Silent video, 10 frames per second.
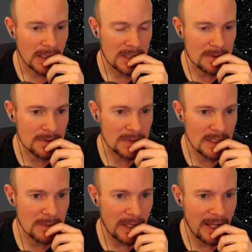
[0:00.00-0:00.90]
Kestrel C
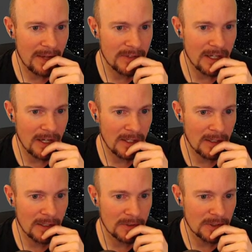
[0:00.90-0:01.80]
is what heavy
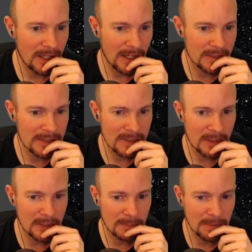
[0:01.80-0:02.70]
ion or the ion
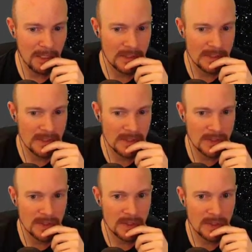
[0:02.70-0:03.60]
stunner plus